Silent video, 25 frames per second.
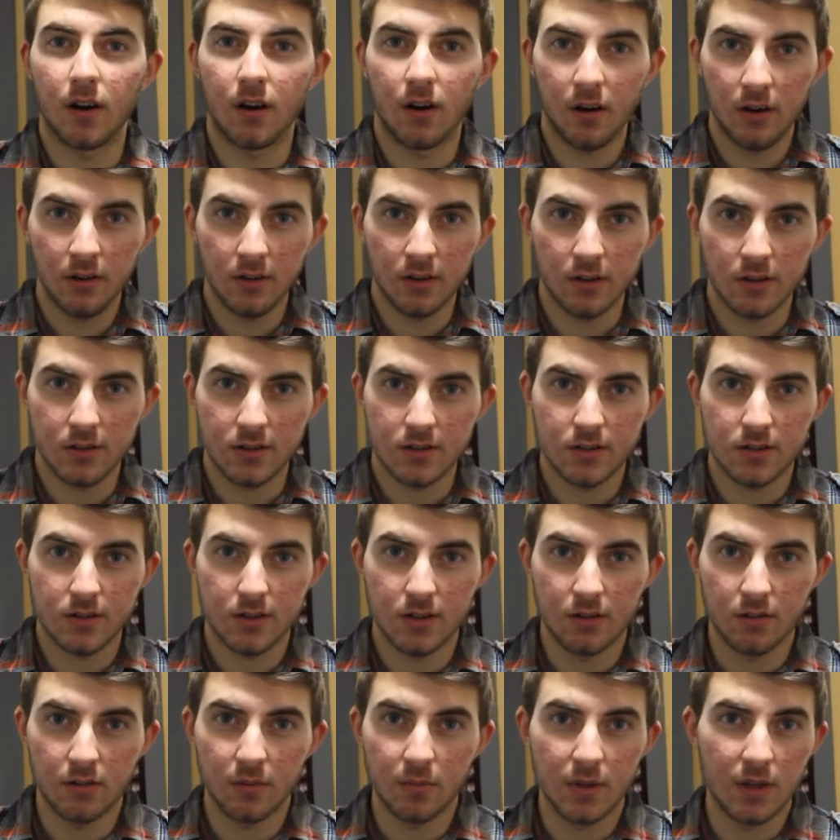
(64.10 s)
a harness,
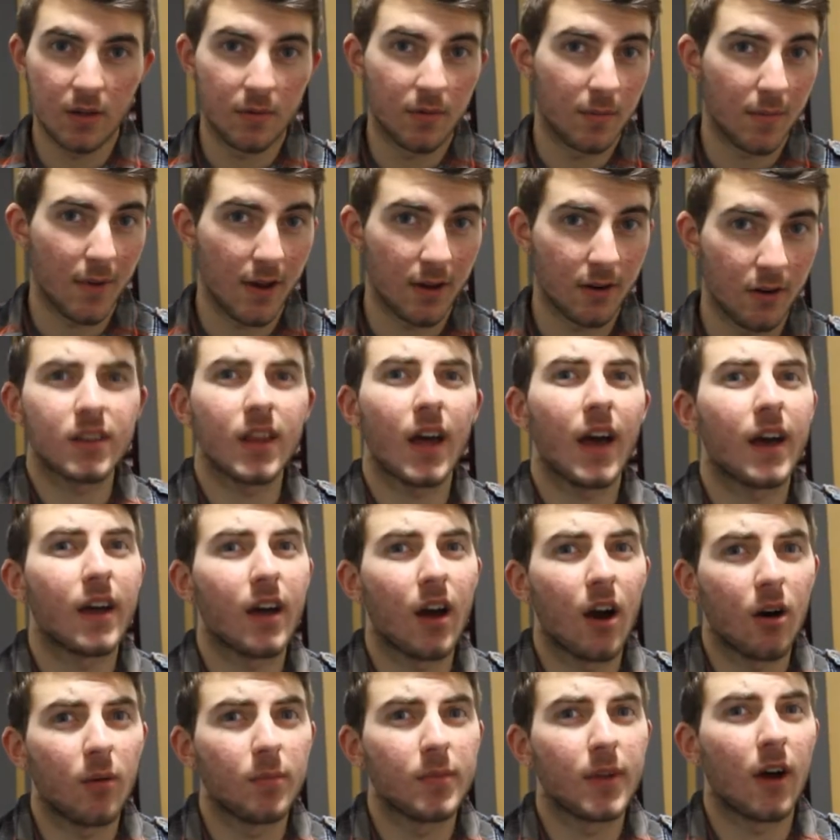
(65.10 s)
it would be a bit better. That
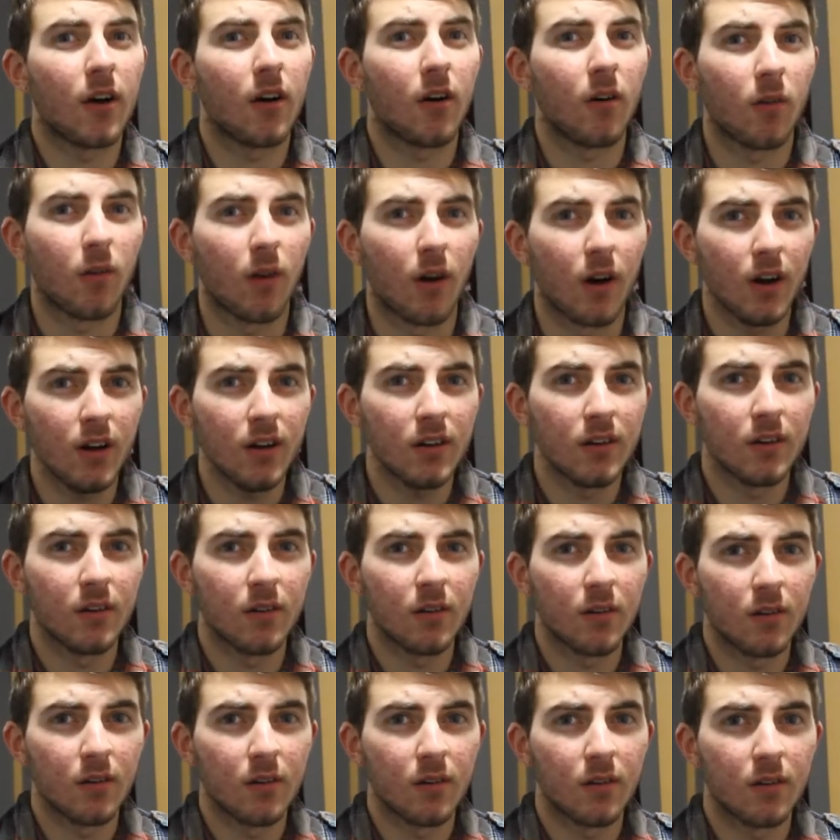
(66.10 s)
helped out a lot,
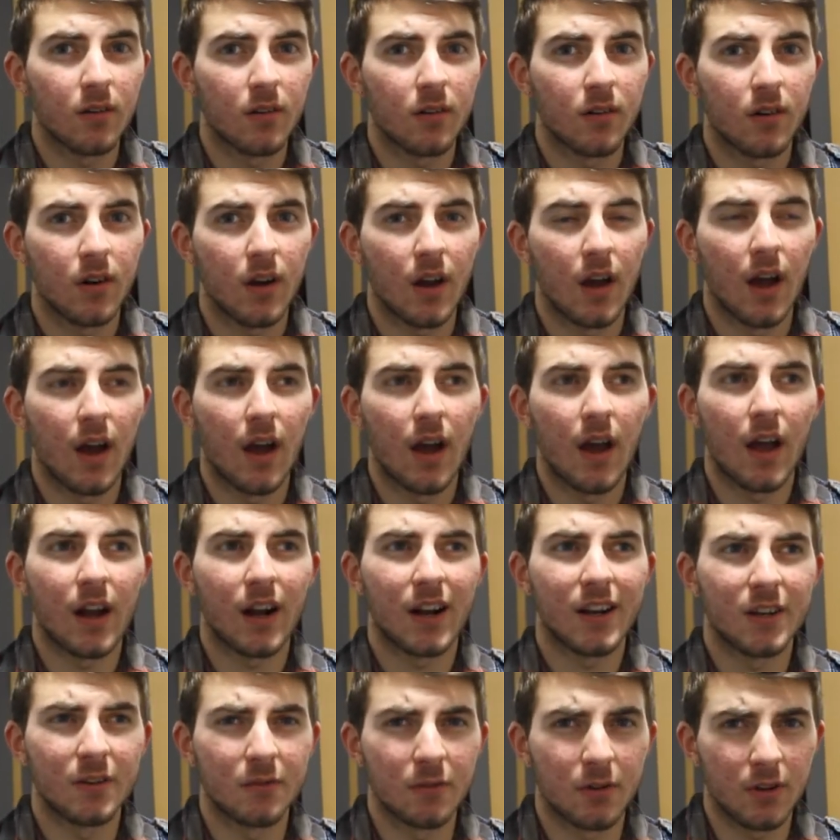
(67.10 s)
and
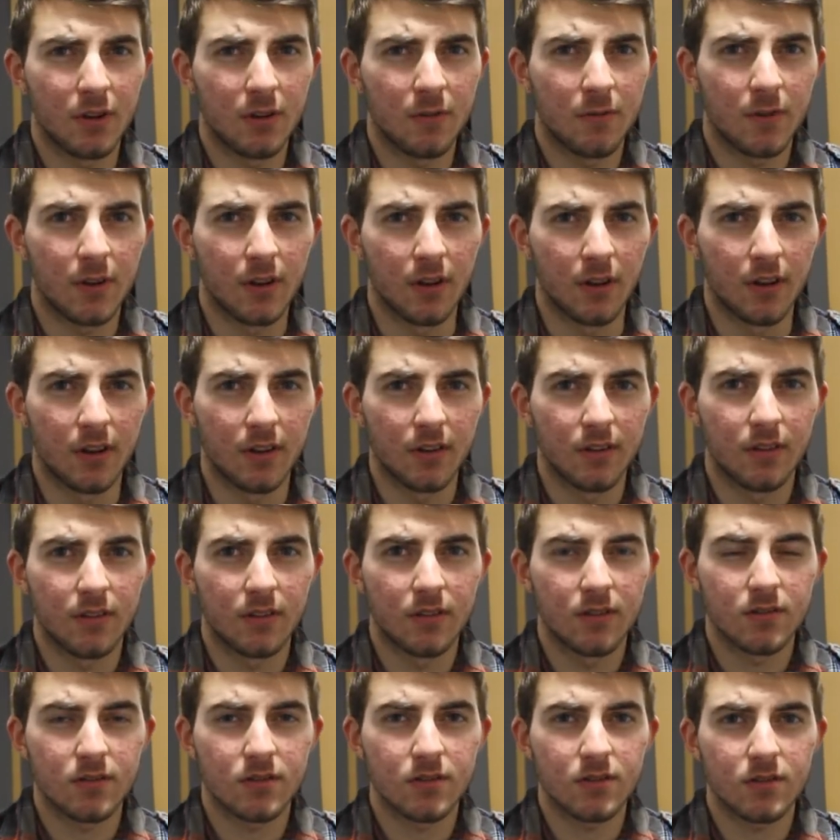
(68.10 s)
I didn't really feel it.
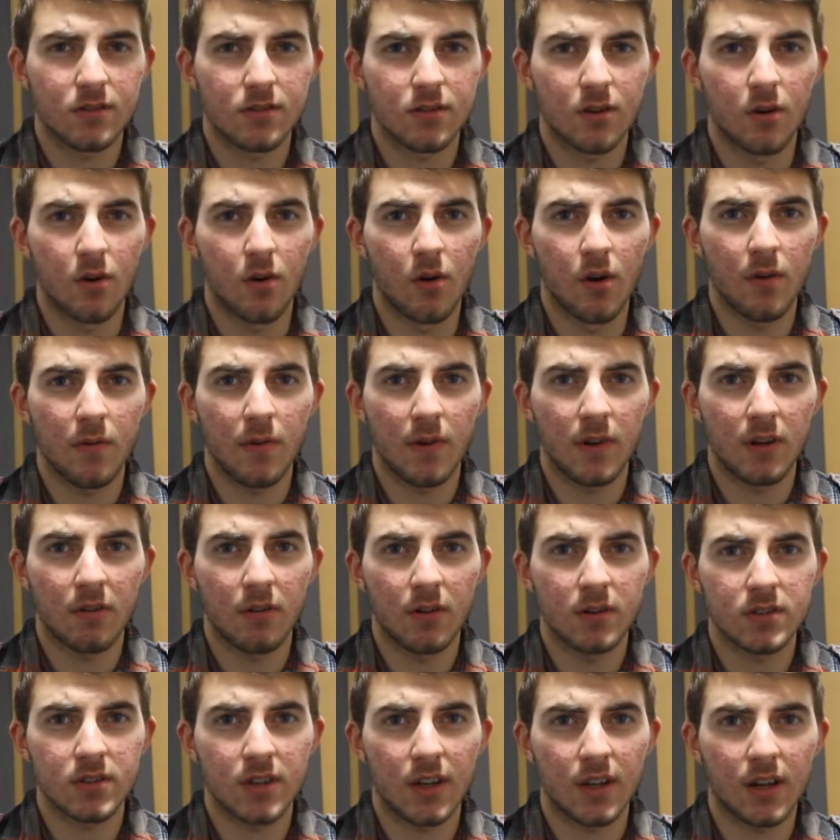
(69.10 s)
So if
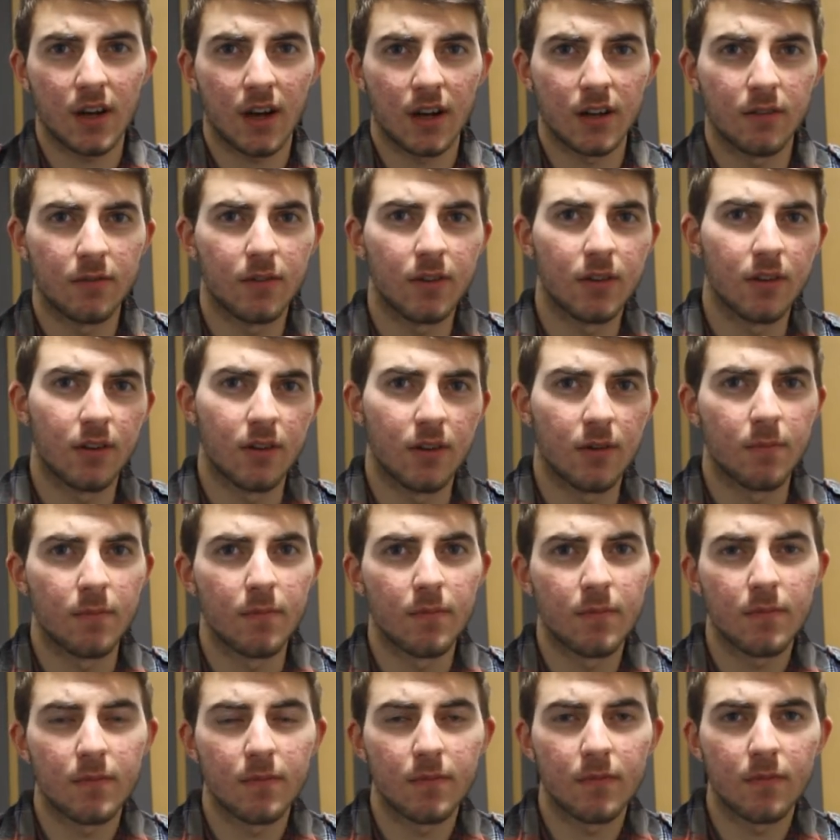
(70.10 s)
anyone's like kind of in the
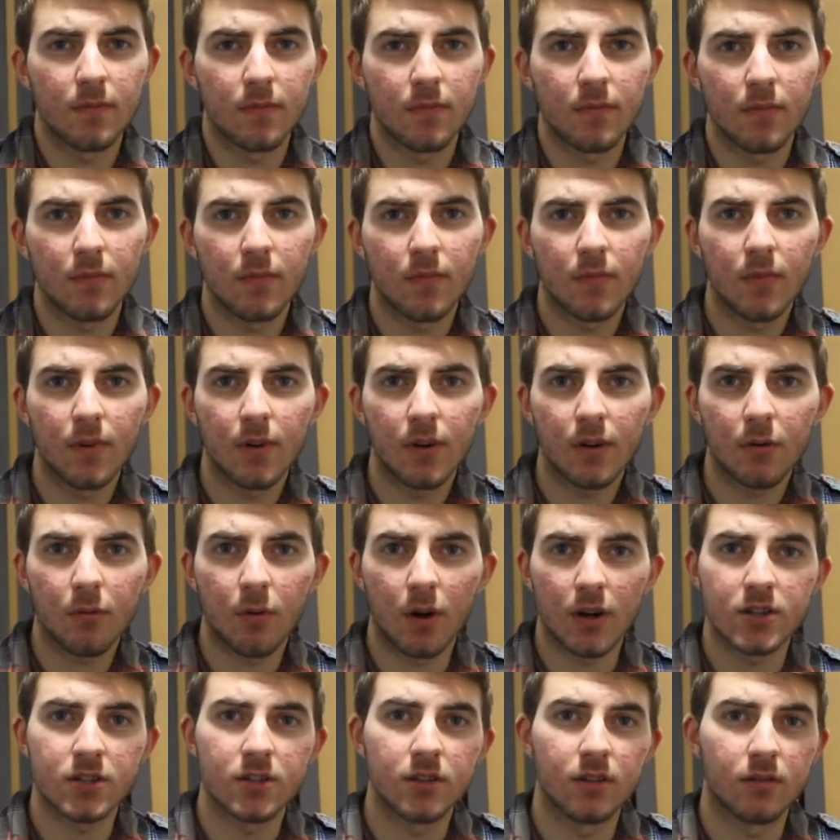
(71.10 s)

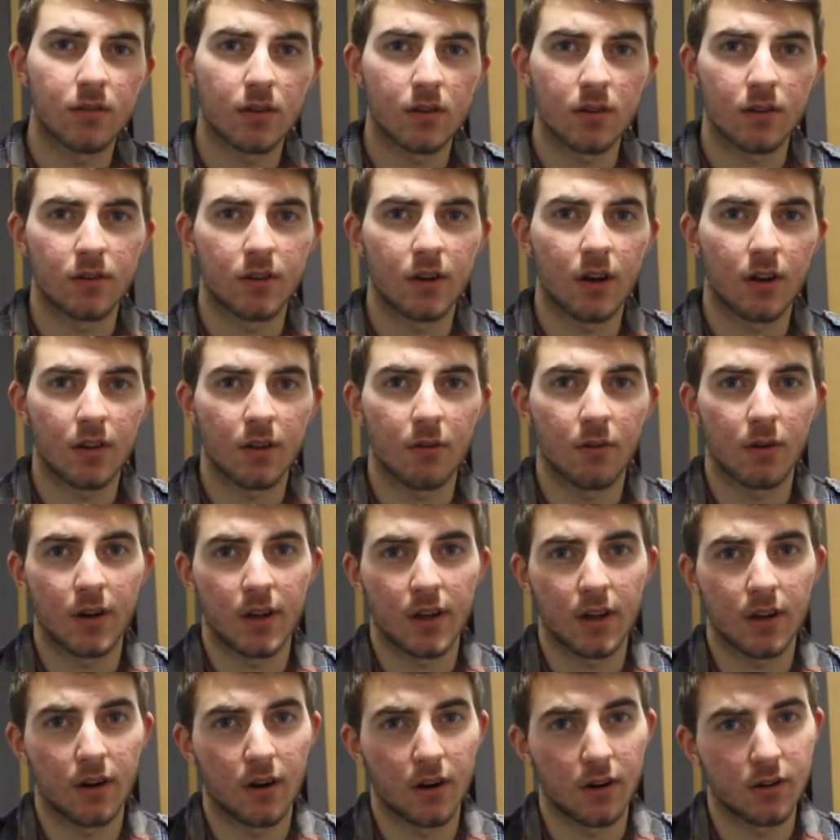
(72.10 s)
question of whether or not they want to
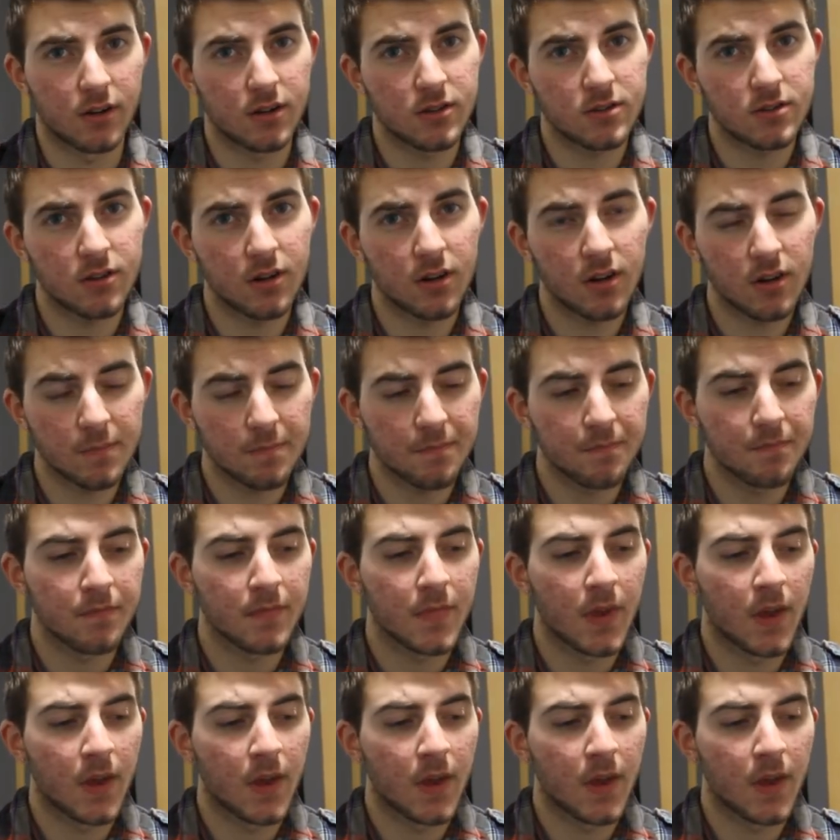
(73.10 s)
get a harness or not,